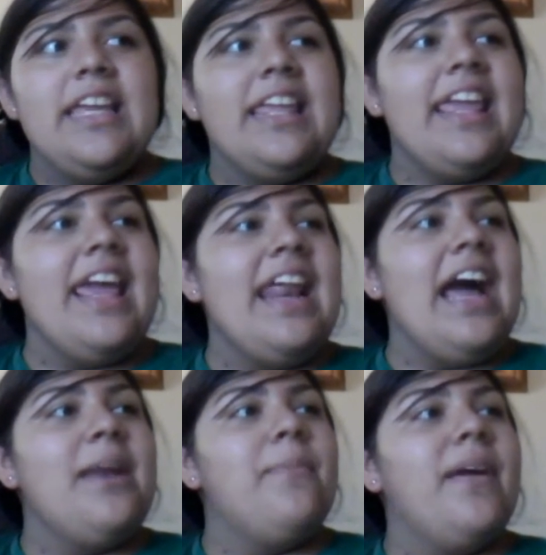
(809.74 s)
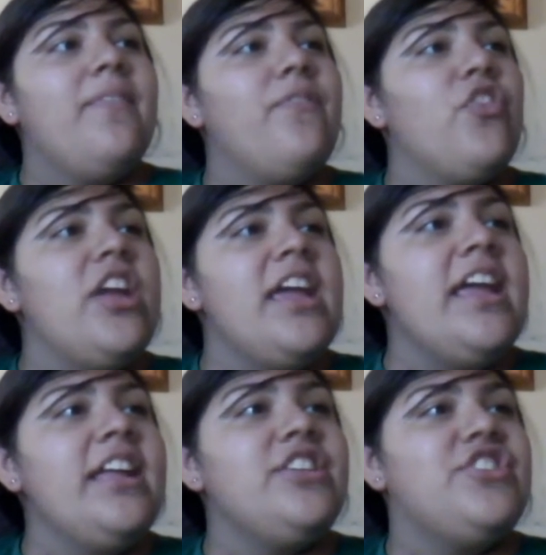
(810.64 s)
Get out of my
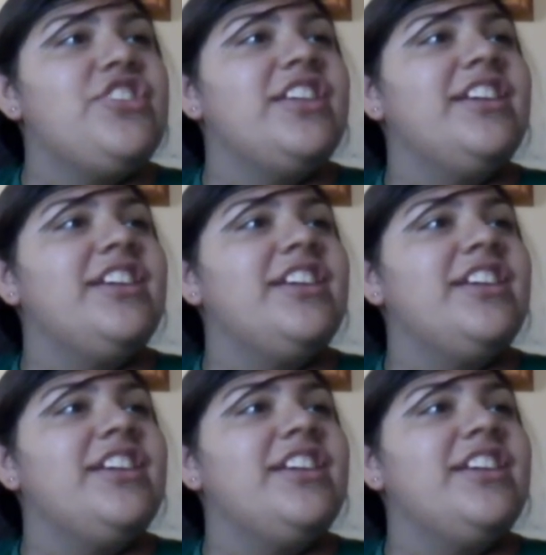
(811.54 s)
fridge!